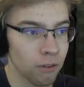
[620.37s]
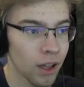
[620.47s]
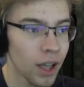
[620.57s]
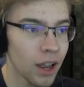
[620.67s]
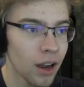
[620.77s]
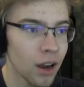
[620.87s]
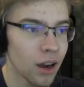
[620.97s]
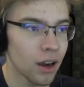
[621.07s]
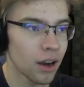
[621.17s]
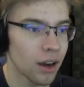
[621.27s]

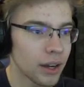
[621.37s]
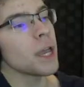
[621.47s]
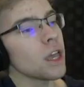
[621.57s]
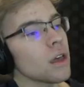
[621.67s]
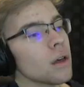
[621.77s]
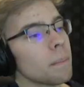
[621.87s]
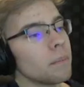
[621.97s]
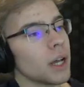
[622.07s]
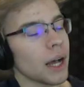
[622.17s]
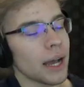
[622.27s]
fire! Boop!
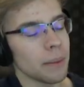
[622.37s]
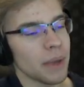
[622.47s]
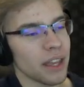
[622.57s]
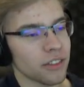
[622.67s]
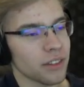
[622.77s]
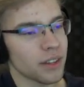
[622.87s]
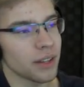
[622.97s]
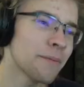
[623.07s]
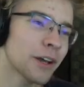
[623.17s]
Oh, I missed.